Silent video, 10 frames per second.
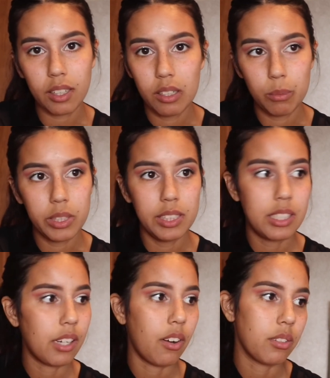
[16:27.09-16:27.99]
I couldn't really
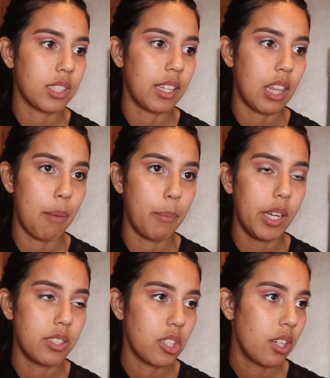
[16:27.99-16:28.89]
take her outside that
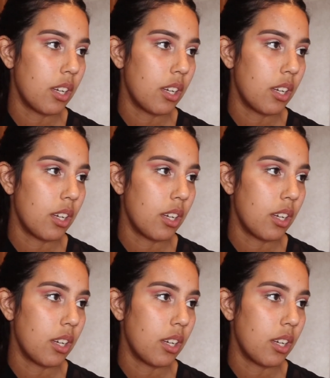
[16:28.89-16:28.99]
much.